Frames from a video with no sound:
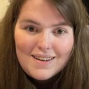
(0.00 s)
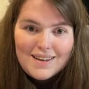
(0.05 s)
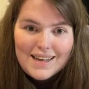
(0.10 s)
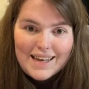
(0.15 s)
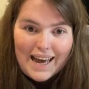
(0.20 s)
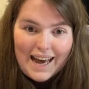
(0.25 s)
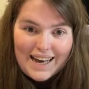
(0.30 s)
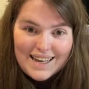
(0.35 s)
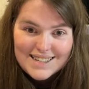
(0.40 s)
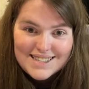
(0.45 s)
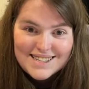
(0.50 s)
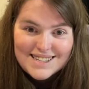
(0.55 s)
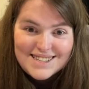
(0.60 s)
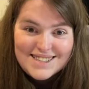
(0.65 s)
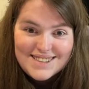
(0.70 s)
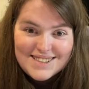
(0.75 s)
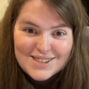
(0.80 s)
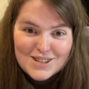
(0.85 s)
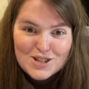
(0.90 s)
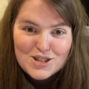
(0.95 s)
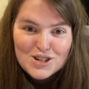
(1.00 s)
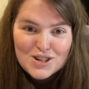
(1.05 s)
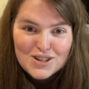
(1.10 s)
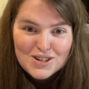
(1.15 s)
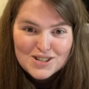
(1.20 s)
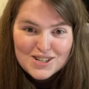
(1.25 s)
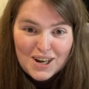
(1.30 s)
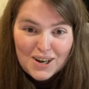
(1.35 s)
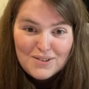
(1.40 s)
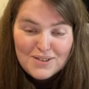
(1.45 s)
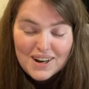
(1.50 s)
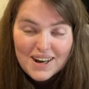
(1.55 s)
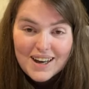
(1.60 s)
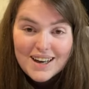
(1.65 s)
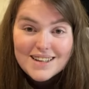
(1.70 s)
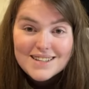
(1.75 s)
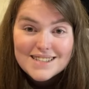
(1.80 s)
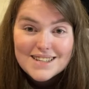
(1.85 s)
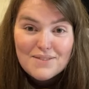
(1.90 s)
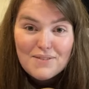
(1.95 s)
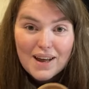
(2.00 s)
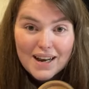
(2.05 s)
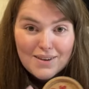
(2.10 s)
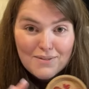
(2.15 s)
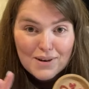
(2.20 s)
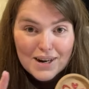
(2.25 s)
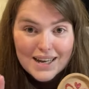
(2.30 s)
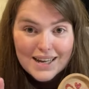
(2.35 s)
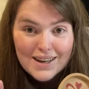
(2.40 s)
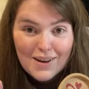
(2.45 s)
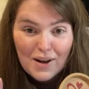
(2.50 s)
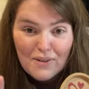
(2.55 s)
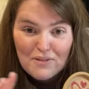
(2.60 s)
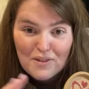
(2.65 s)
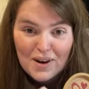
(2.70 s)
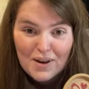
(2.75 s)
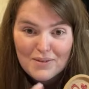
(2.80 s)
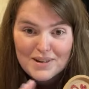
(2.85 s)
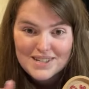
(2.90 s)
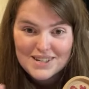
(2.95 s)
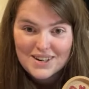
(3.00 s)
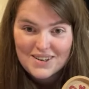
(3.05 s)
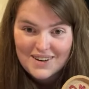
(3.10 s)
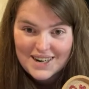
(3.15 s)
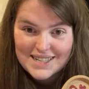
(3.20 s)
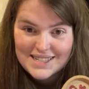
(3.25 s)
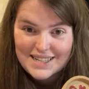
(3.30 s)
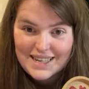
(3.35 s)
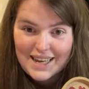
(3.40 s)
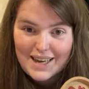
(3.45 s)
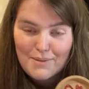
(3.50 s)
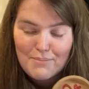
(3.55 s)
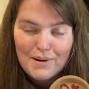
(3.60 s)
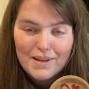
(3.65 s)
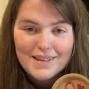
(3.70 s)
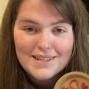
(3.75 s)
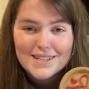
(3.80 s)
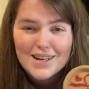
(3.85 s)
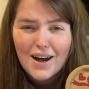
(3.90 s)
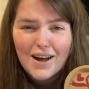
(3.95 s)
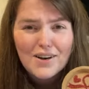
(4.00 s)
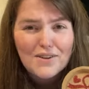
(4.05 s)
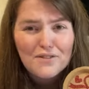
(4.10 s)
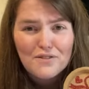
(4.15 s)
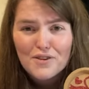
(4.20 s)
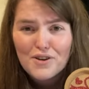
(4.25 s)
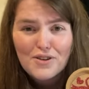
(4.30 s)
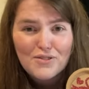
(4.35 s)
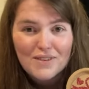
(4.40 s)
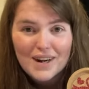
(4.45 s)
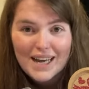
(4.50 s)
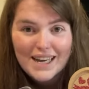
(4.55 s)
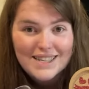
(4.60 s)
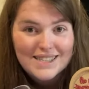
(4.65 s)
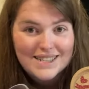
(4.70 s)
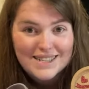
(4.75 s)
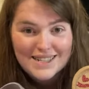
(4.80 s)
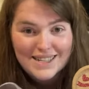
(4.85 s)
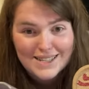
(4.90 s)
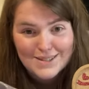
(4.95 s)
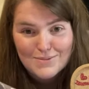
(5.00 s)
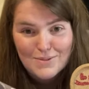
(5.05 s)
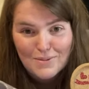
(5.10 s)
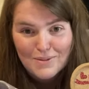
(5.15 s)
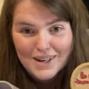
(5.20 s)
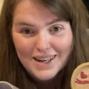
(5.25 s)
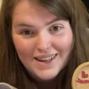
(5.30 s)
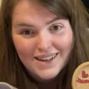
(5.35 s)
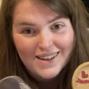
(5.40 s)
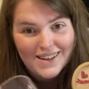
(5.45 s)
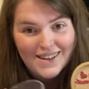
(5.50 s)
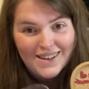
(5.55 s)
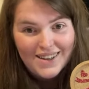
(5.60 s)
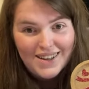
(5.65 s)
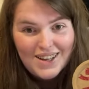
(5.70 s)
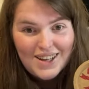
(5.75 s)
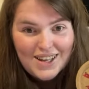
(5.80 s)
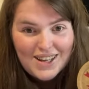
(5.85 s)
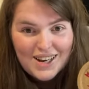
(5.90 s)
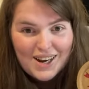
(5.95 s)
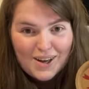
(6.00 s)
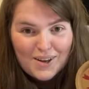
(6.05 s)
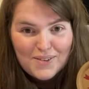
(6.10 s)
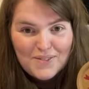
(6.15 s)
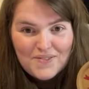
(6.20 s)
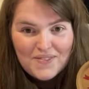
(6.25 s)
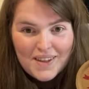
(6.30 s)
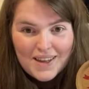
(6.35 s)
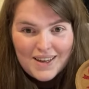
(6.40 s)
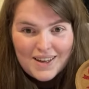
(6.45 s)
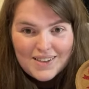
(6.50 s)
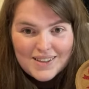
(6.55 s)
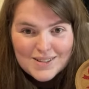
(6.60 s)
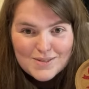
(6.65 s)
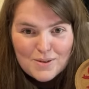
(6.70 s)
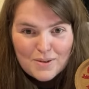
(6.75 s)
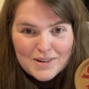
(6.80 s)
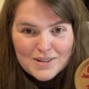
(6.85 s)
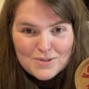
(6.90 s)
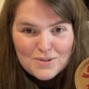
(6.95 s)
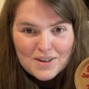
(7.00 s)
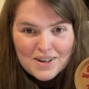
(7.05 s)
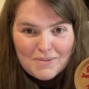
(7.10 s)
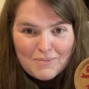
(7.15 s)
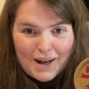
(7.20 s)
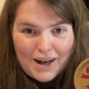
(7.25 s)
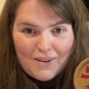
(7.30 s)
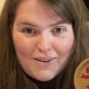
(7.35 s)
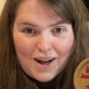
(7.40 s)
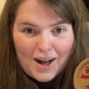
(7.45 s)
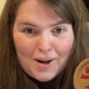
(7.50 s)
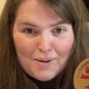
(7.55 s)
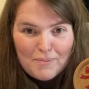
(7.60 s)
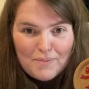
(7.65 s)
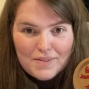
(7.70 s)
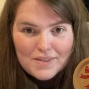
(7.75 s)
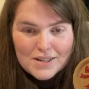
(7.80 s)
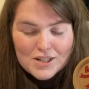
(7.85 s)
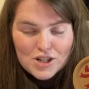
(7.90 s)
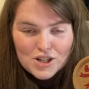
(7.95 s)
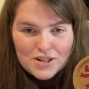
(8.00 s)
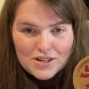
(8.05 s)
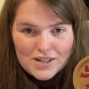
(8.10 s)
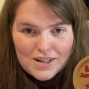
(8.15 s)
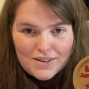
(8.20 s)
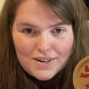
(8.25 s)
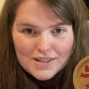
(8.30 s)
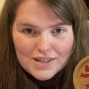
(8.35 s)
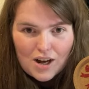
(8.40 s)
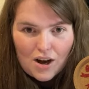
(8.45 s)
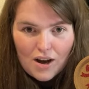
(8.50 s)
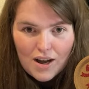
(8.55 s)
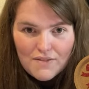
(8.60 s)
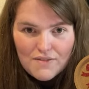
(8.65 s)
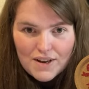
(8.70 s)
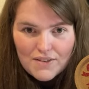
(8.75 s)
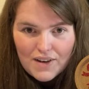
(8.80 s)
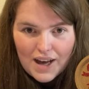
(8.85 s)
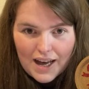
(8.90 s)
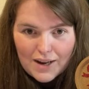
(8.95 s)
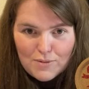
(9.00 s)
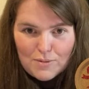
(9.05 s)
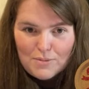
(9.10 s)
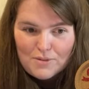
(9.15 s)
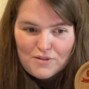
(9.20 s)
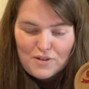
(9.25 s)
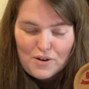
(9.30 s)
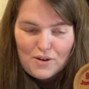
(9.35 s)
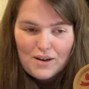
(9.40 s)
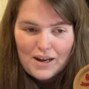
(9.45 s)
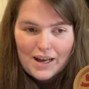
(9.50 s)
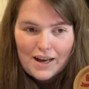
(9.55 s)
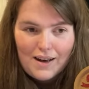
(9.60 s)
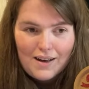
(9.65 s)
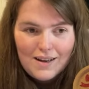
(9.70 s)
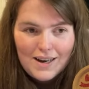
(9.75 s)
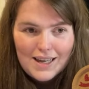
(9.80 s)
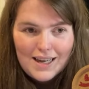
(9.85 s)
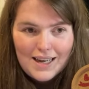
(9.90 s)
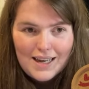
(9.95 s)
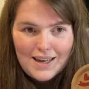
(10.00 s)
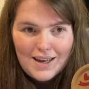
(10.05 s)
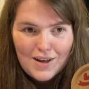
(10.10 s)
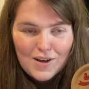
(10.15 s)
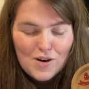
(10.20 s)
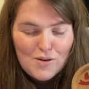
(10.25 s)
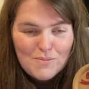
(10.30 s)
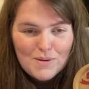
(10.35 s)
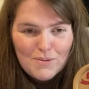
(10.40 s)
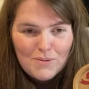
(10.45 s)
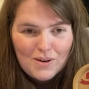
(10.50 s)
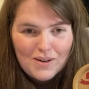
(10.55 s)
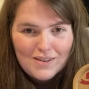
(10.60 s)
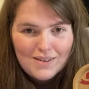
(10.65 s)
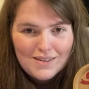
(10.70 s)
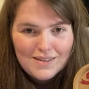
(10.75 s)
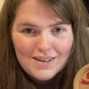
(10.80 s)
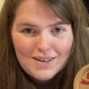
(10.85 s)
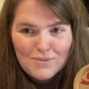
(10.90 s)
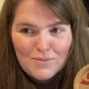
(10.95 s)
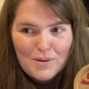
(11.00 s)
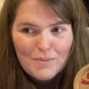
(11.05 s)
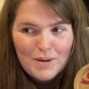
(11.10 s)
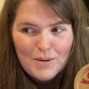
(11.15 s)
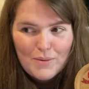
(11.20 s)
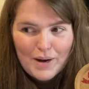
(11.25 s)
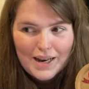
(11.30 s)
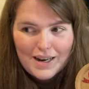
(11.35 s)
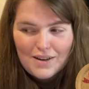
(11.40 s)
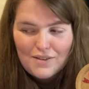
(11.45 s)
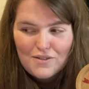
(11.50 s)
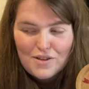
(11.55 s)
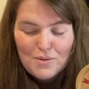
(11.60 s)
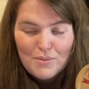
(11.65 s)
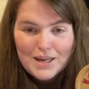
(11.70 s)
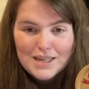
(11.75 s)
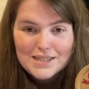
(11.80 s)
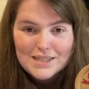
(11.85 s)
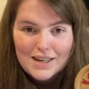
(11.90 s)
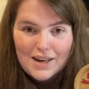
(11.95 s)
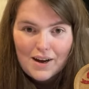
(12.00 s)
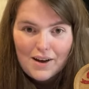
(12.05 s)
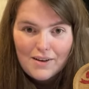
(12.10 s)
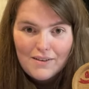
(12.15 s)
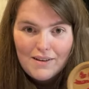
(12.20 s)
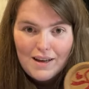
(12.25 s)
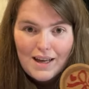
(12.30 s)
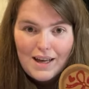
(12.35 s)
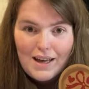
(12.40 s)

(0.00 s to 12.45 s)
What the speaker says: Yes, the sugar donuts. If anyone, I feel like we're digressing here, but it's kind of food related. That's what we're, you know, that's what we're talking about. The sugar donuts. I've never had one before, and Carly got me one when we went a few weeks ago.